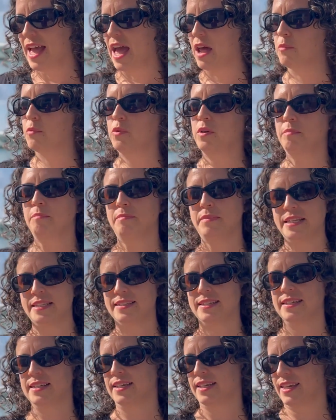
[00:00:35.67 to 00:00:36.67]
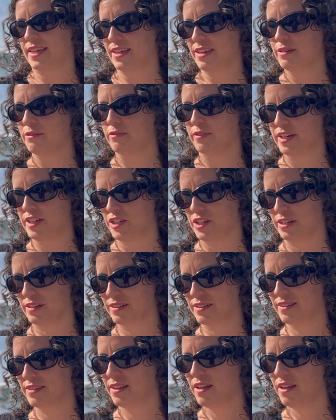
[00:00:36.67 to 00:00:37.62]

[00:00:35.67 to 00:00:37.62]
and we're missing key regions.